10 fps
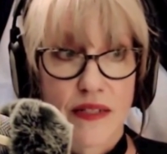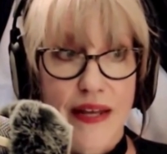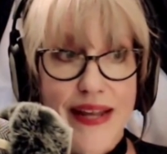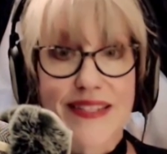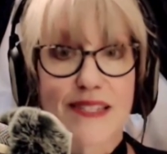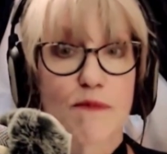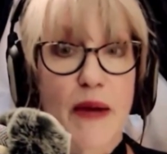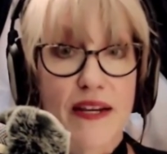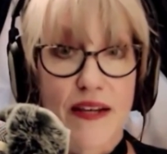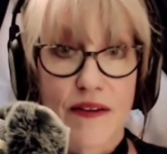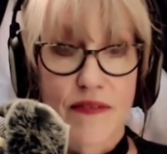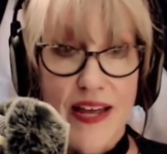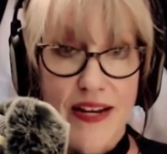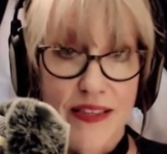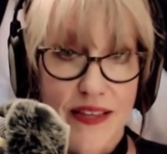in spite of
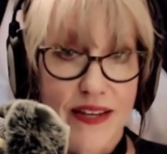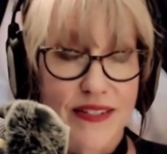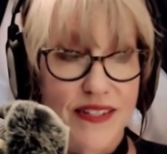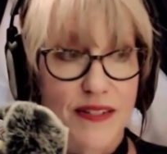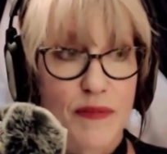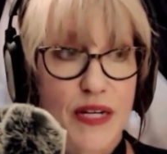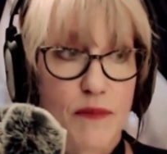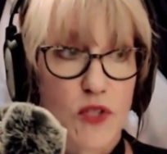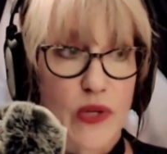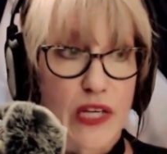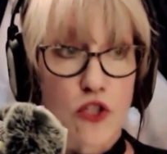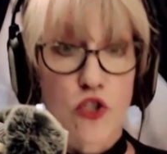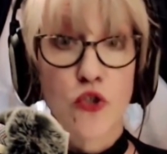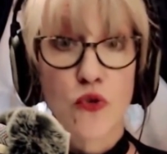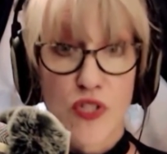anything. It doesn't mean I'm doing it
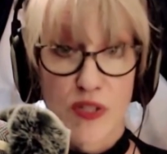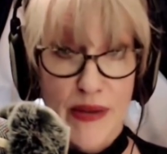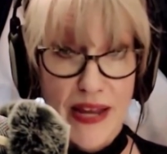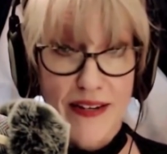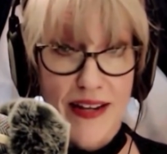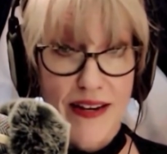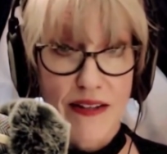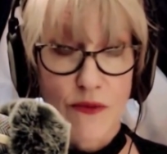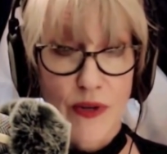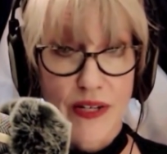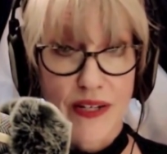to spite anyone.